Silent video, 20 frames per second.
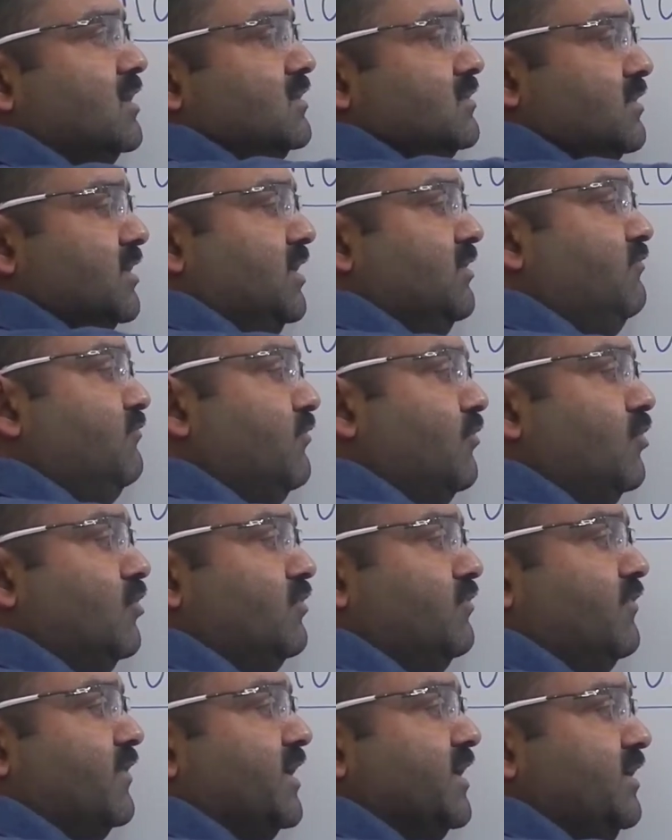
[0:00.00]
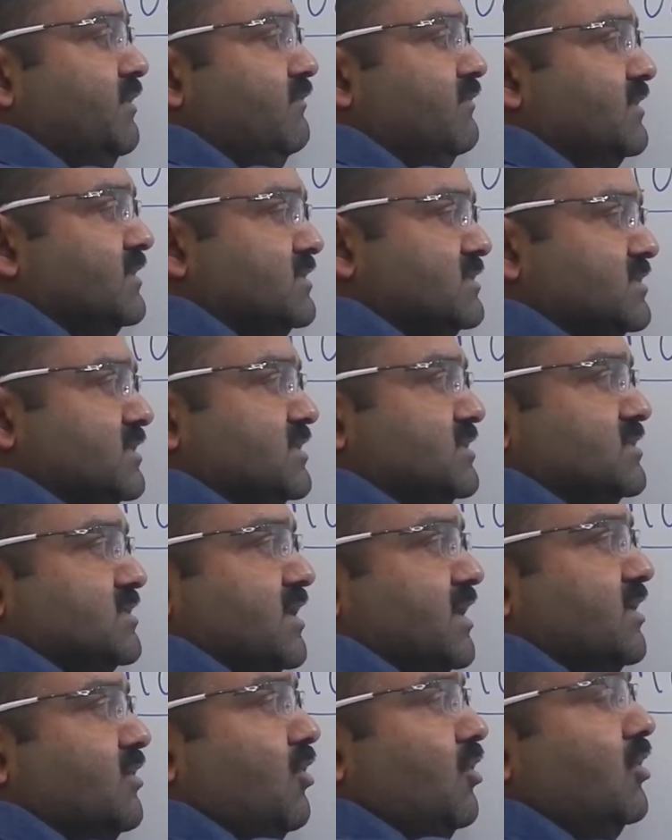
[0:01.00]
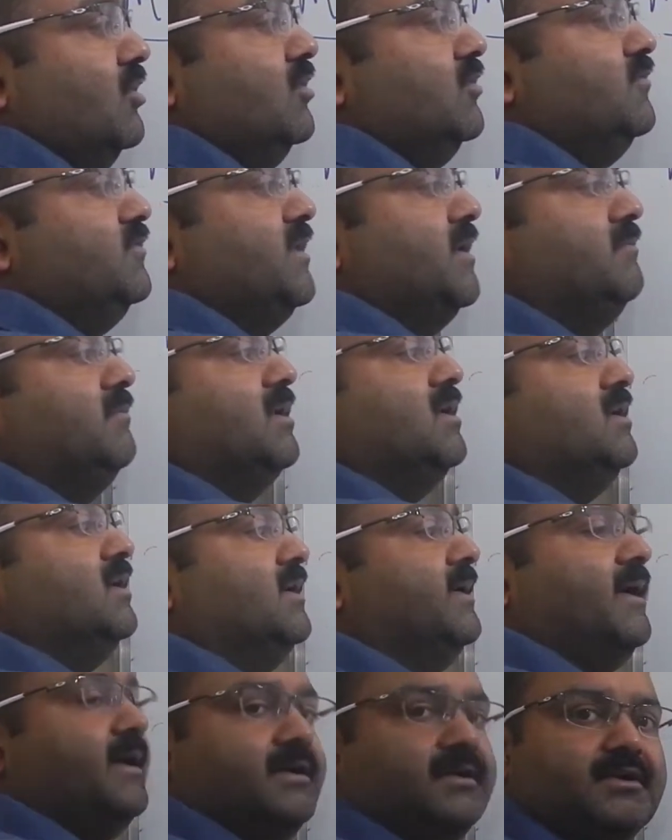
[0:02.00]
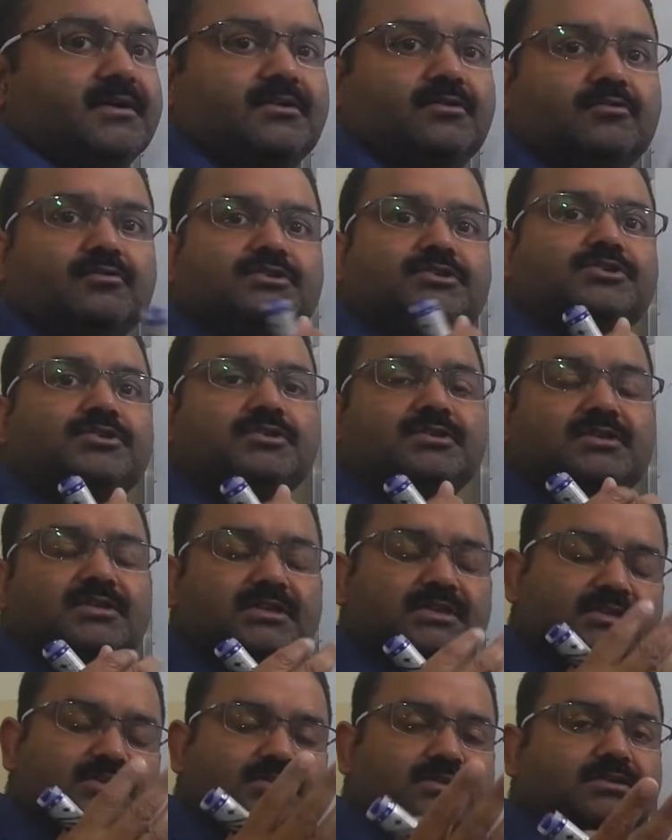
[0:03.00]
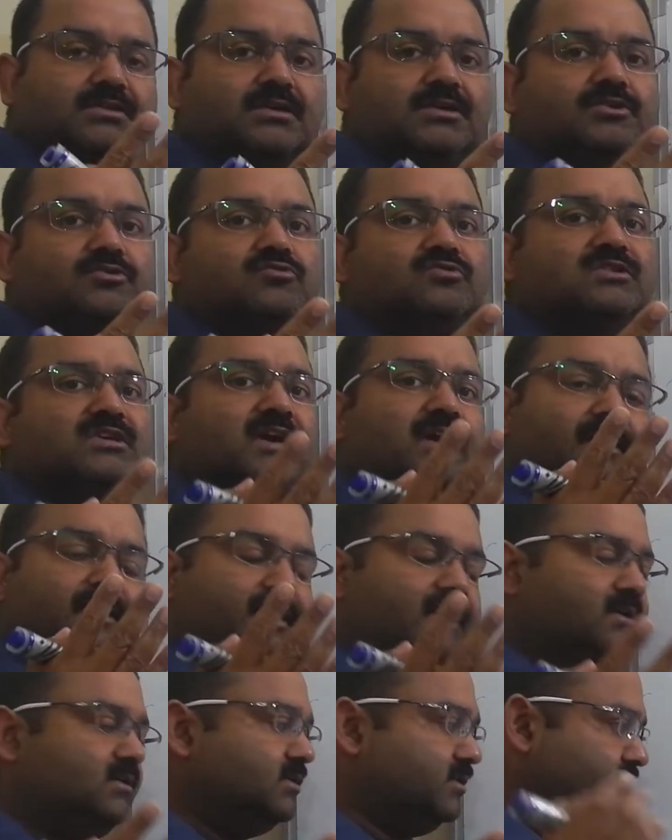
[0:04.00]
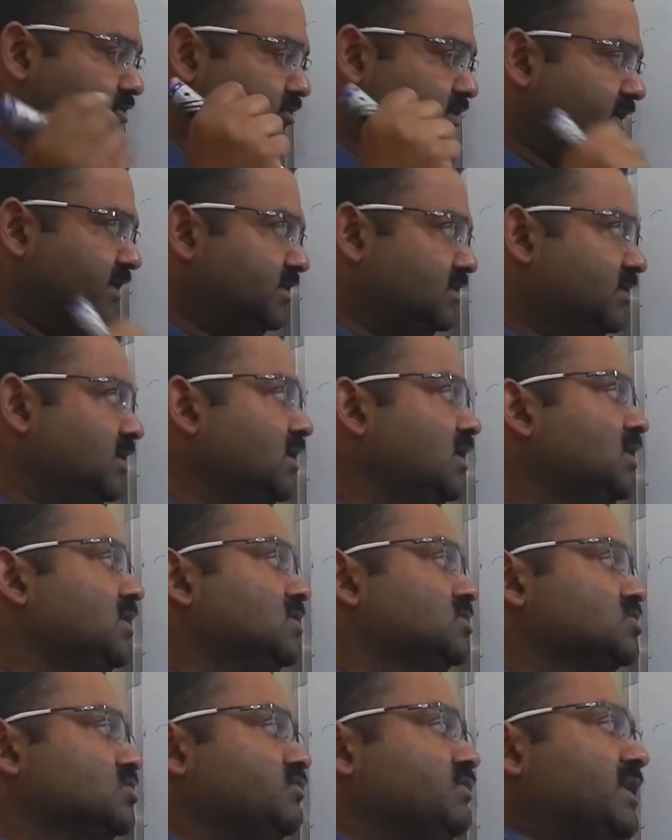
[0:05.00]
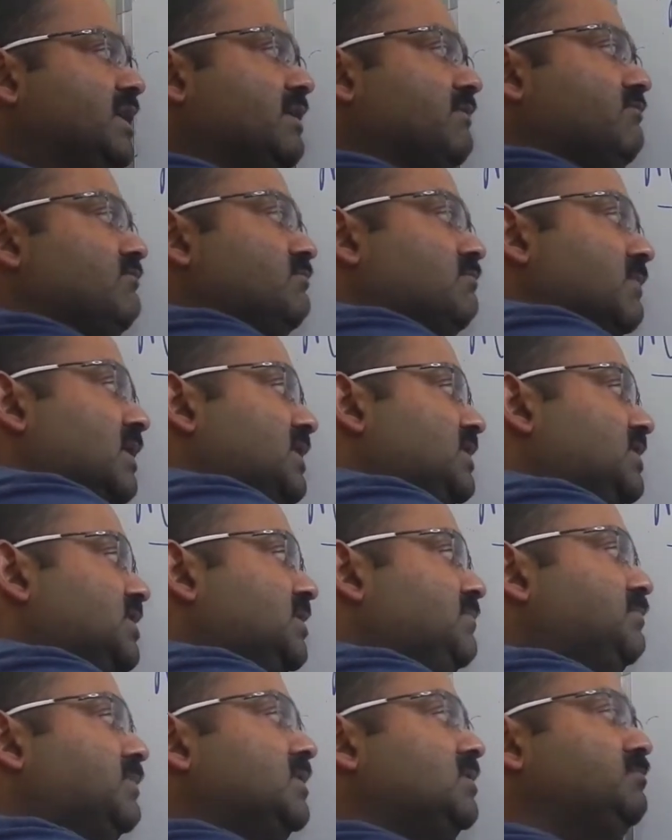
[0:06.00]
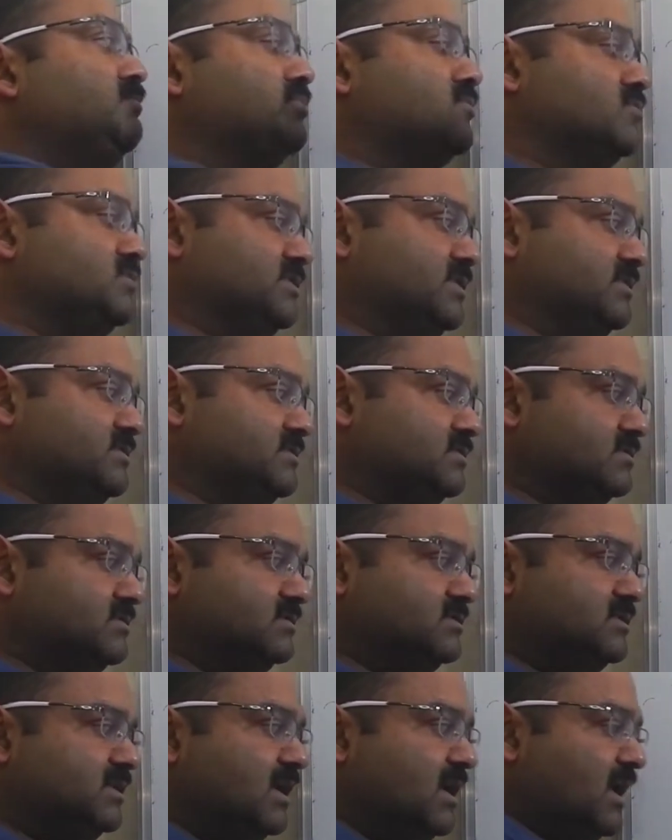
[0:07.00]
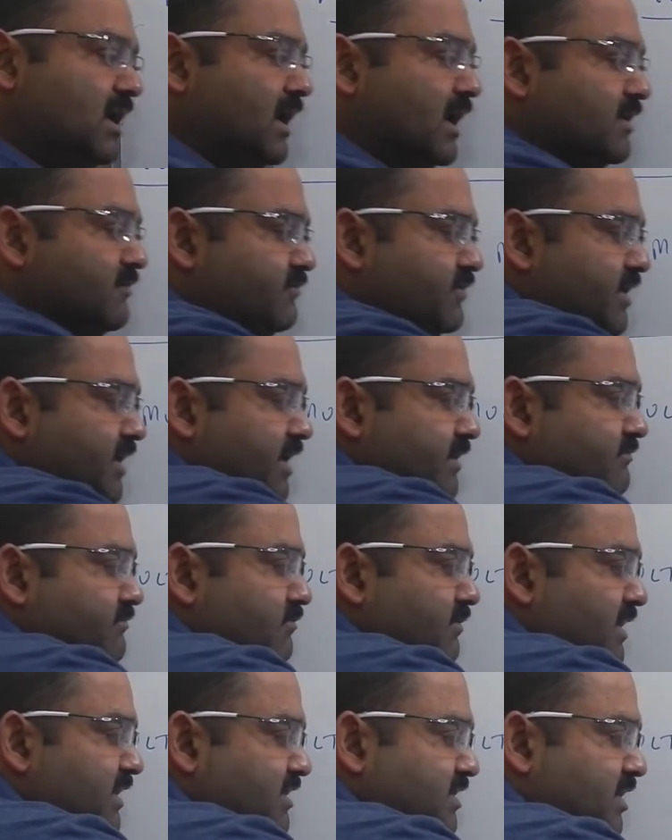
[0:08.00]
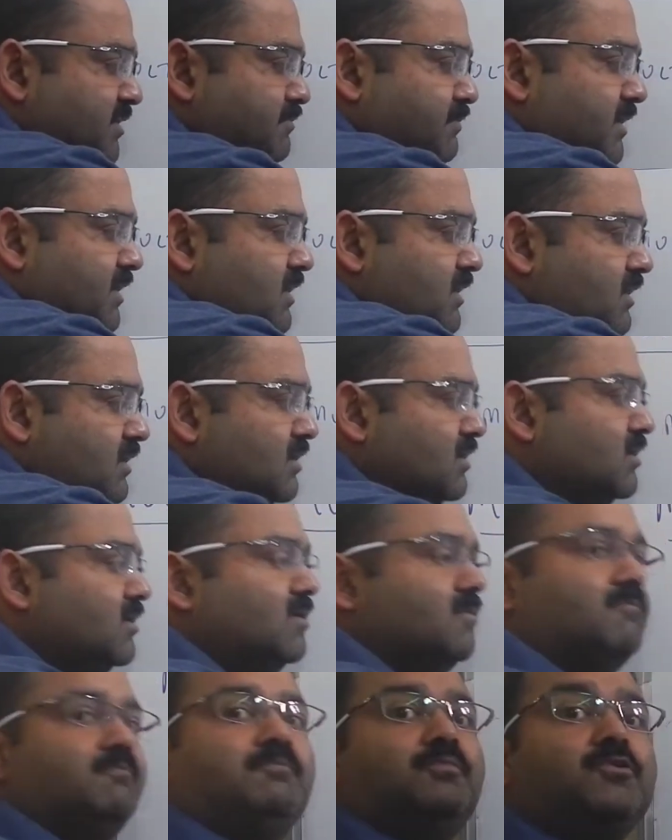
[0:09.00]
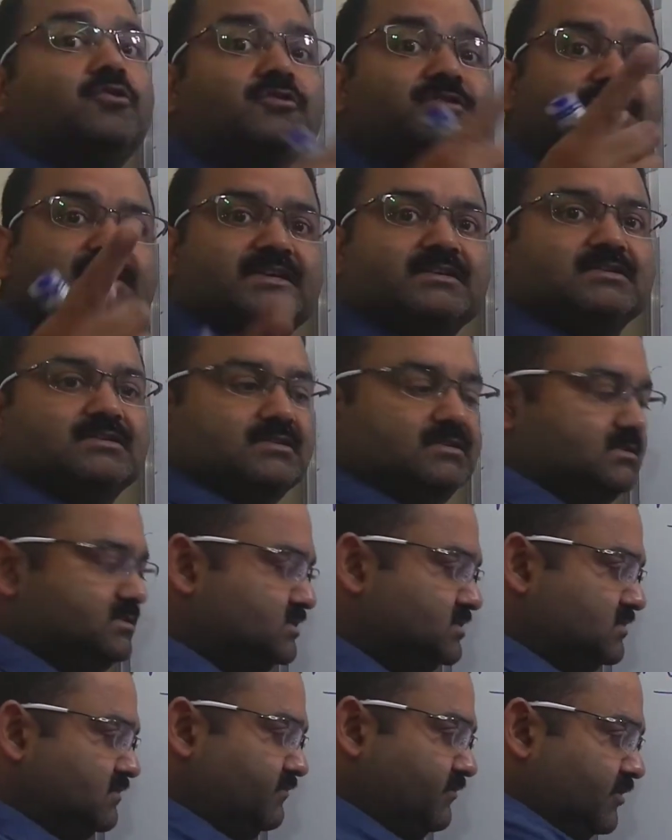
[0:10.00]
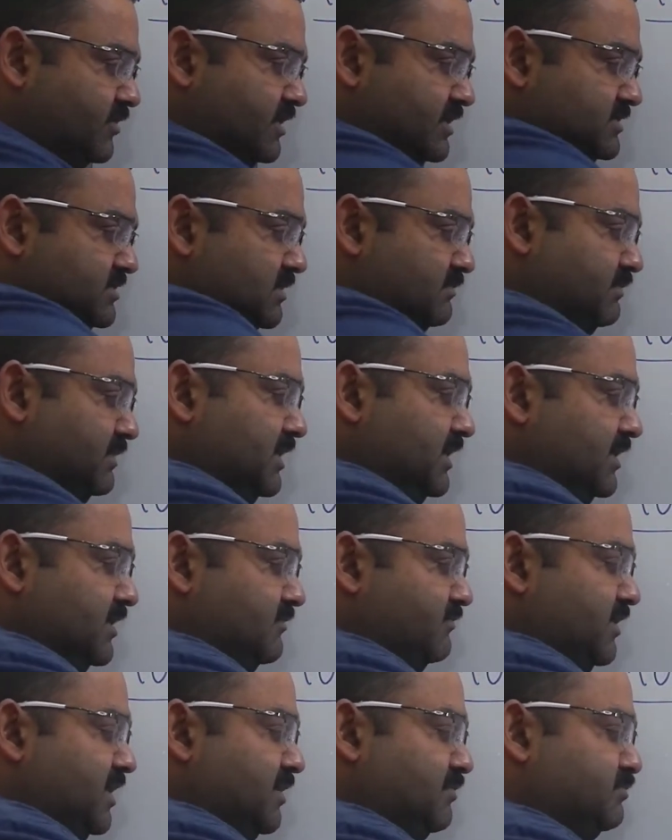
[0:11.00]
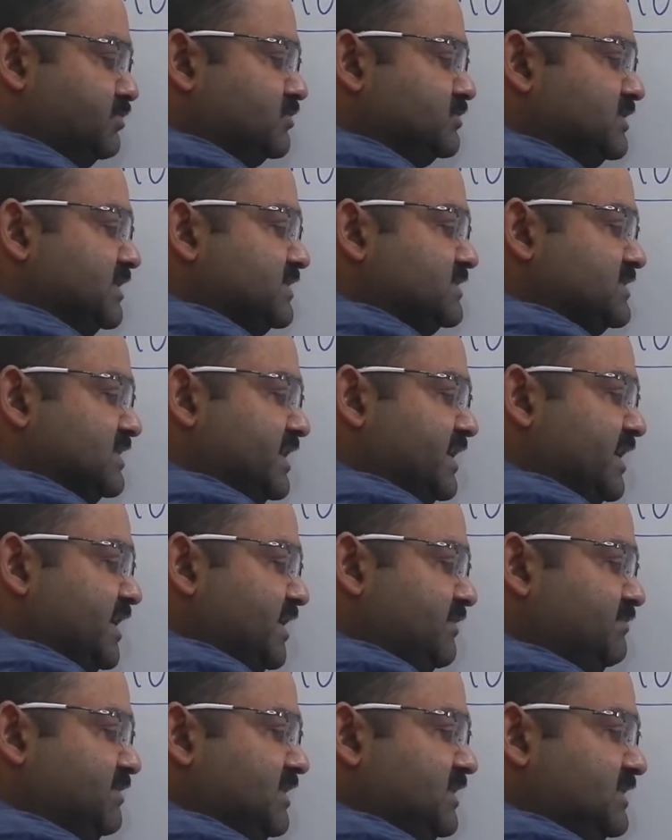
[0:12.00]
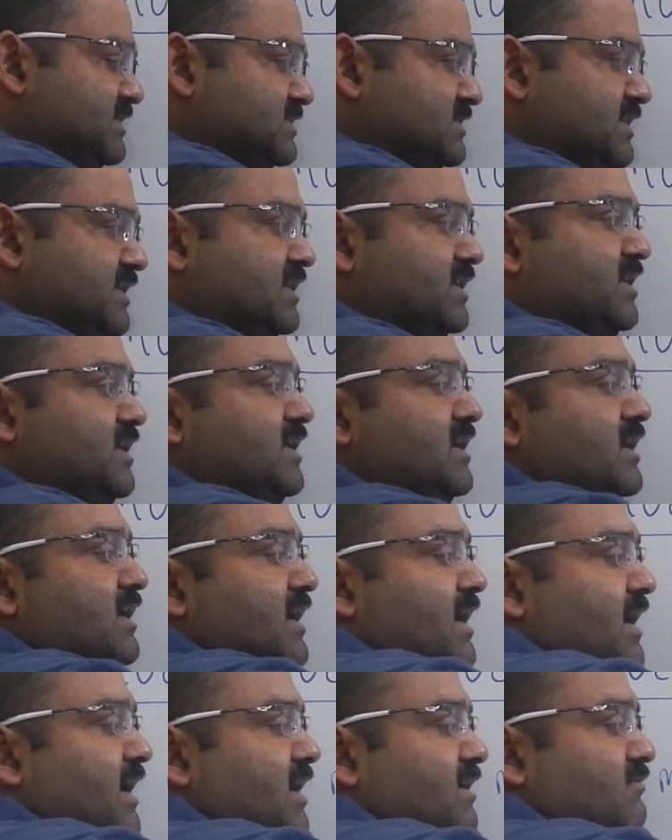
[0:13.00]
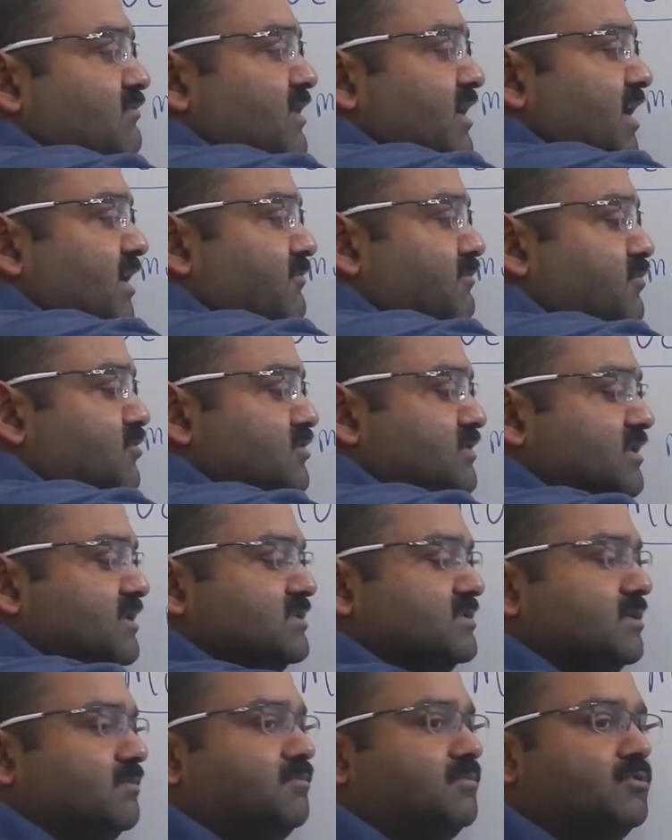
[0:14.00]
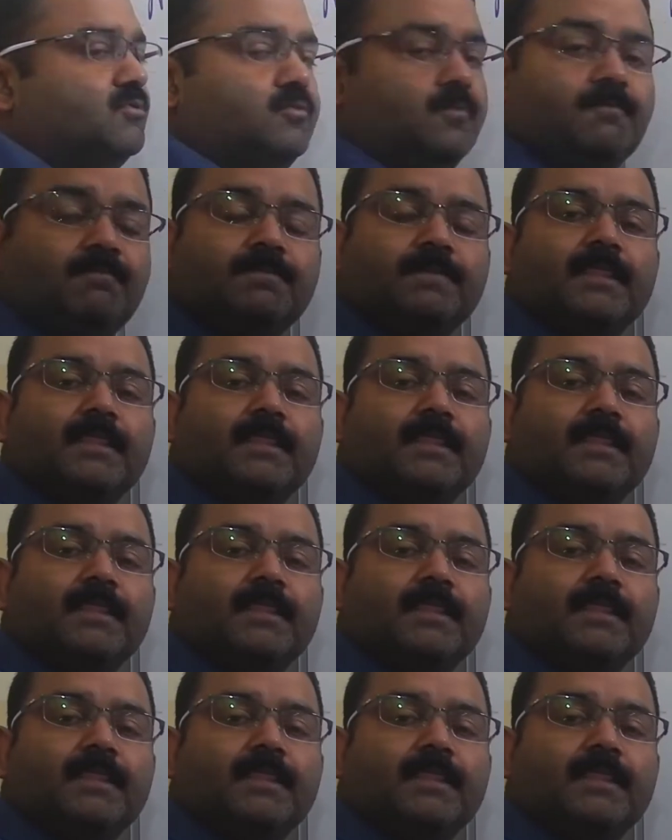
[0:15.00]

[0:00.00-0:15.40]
3 4 5 6, and all of them are connected to each other using an interconnect. So we have multiple processors and we have multiple processes. For example, here we have process A, B, C, D, and we have process up to